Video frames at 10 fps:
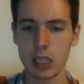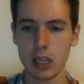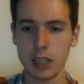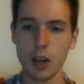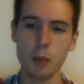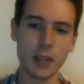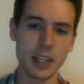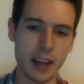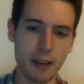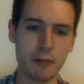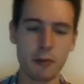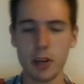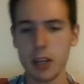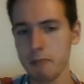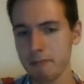Now I played
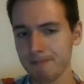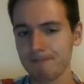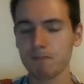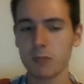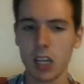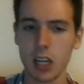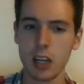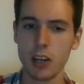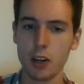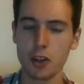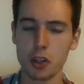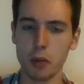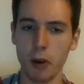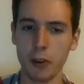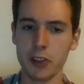f3. Not sure
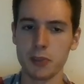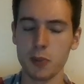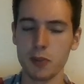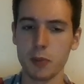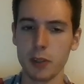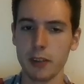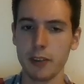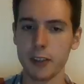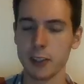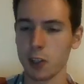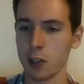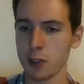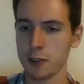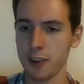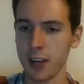about this move, but I think it's
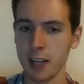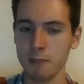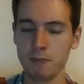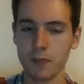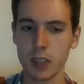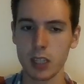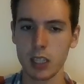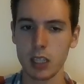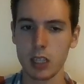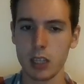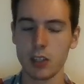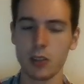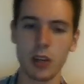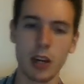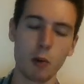also fine.
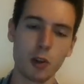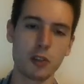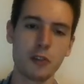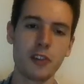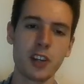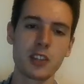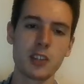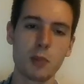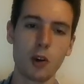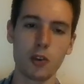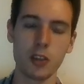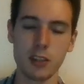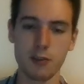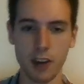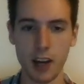I want to fix this pawn on
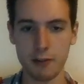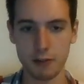e5.